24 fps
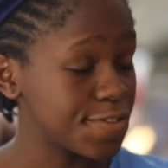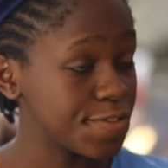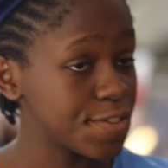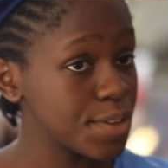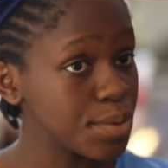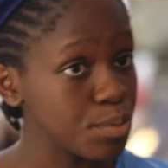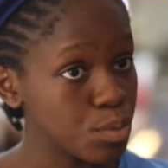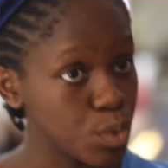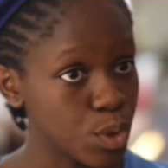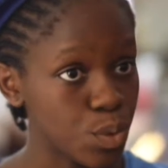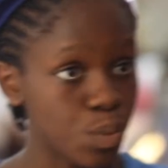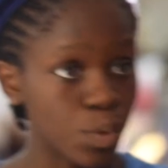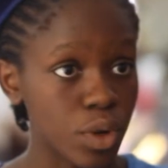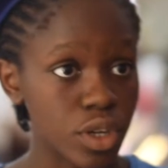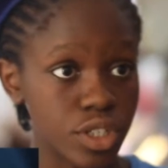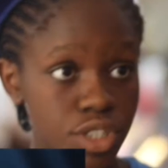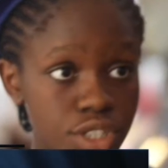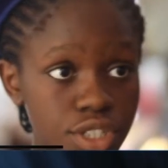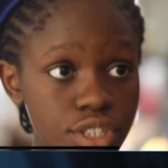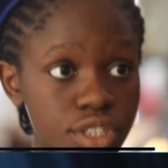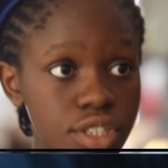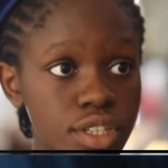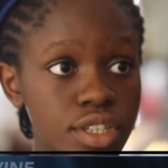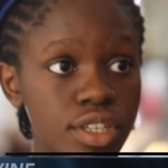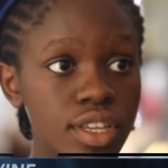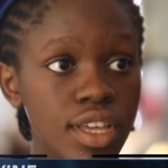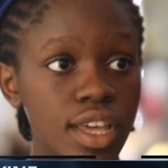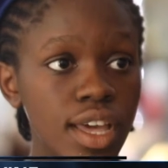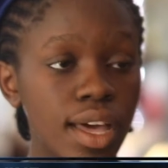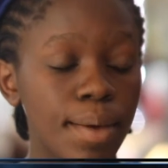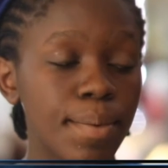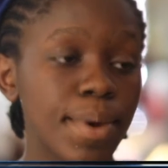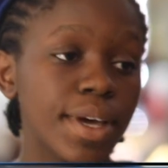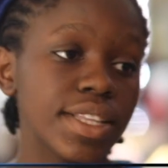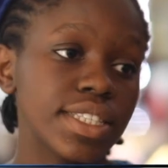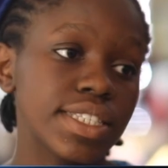We watched
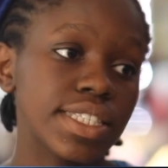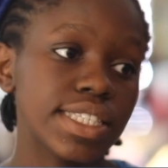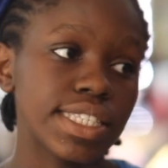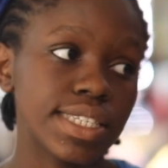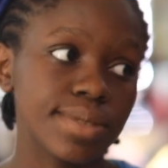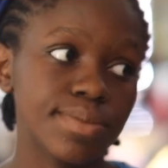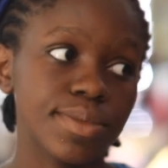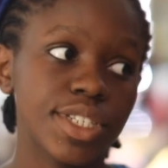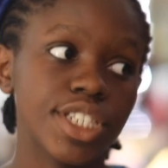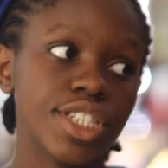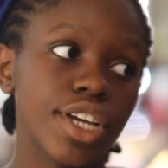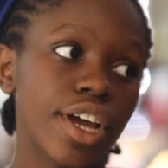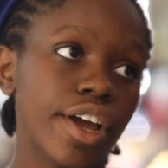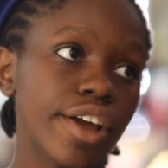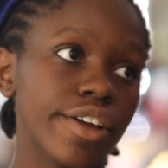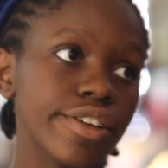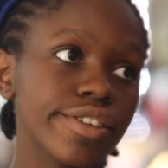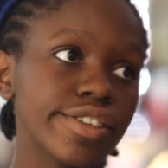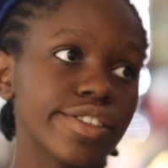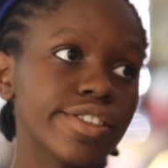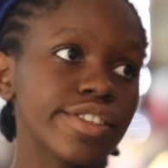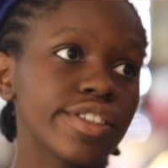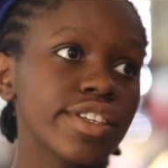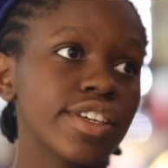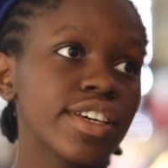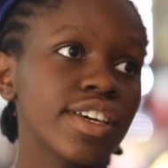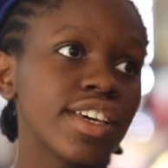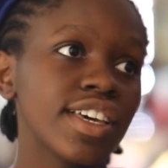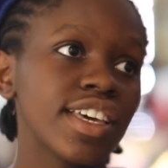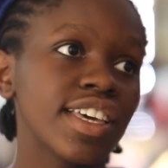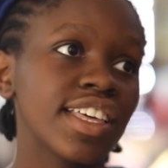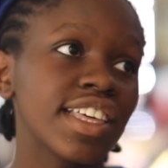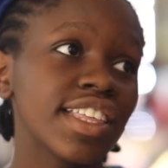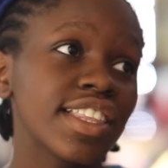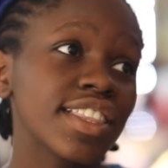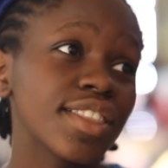about Sinchari's
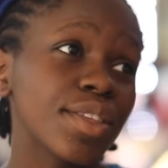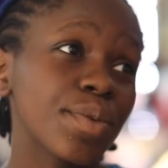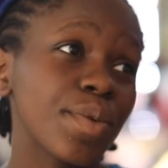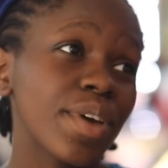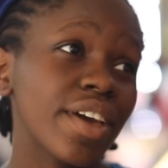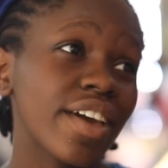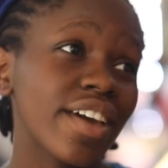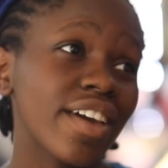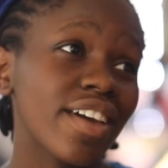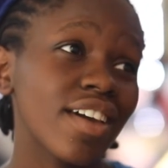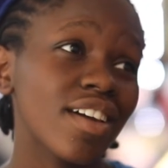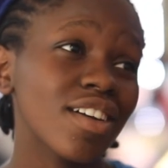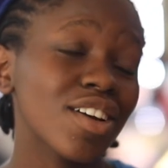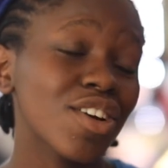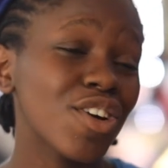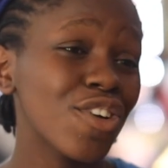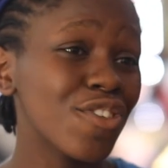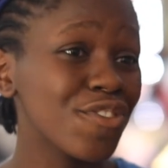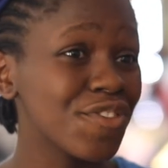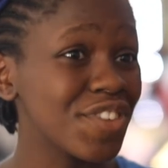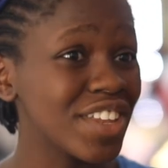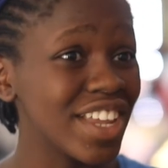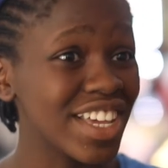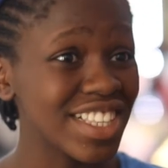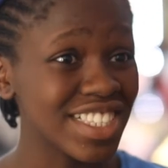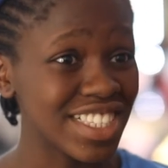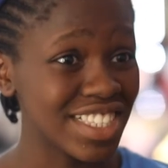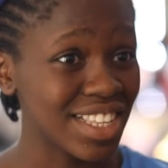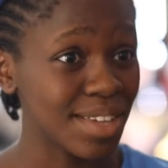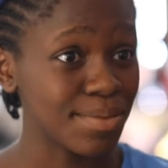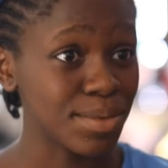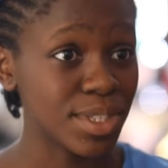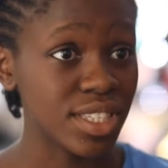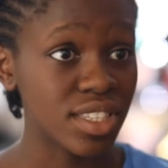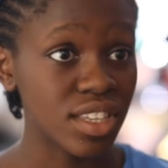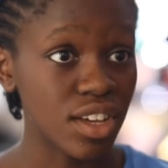people. They were confident
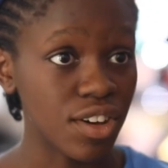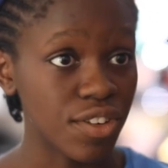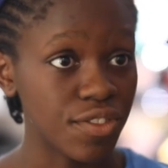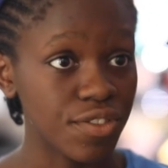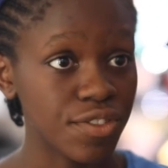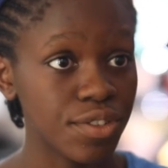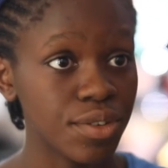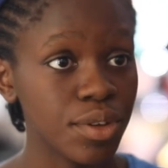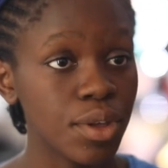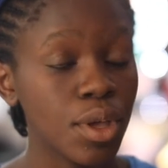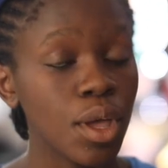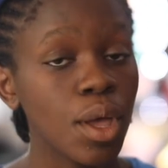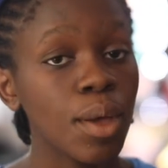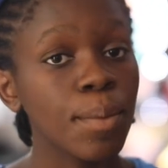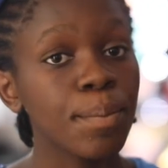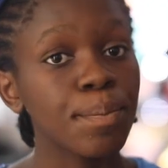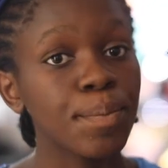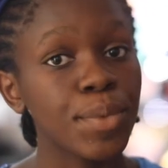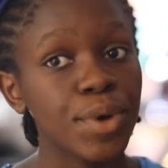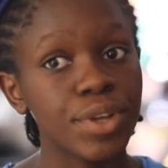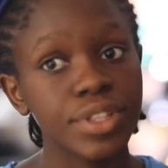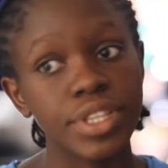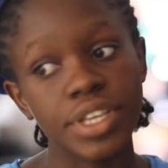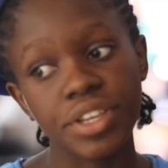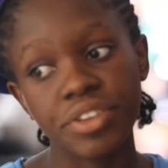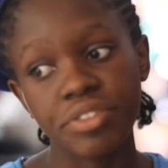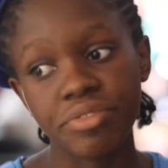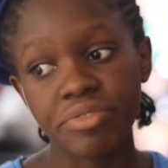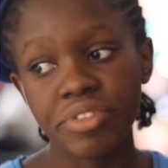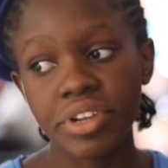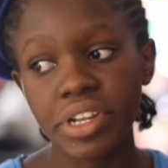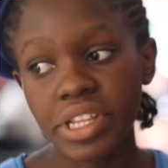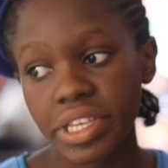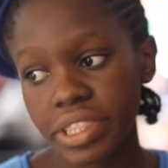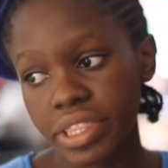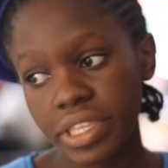in themselves, but they
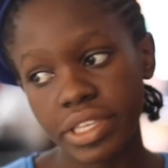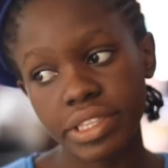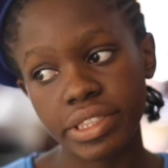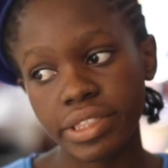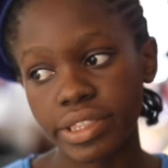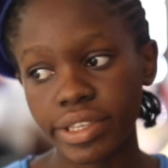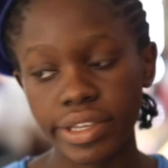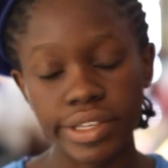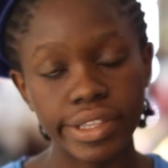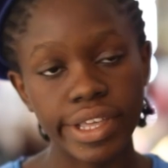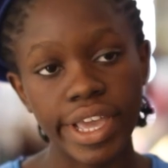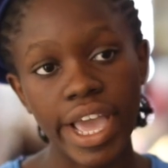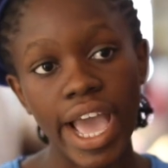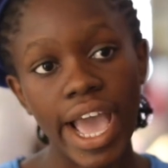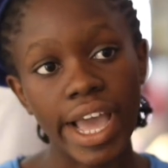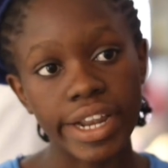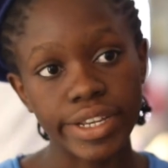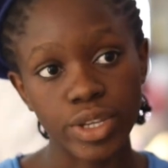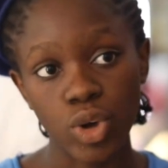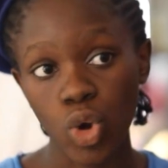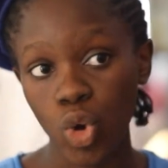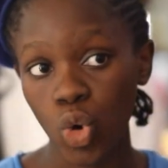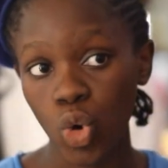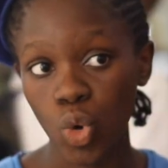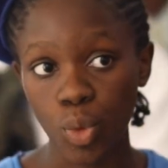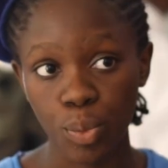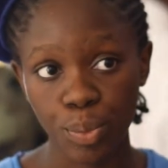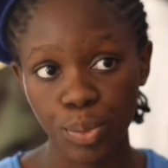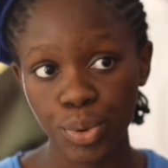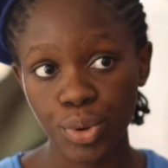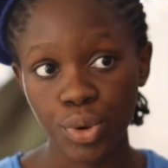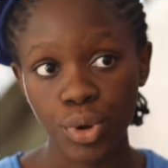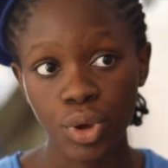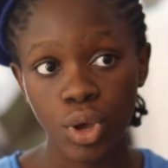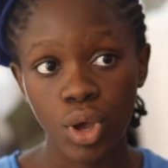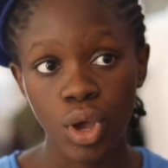really didn't think they had
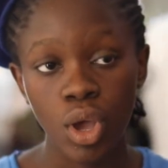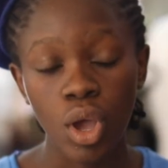hope.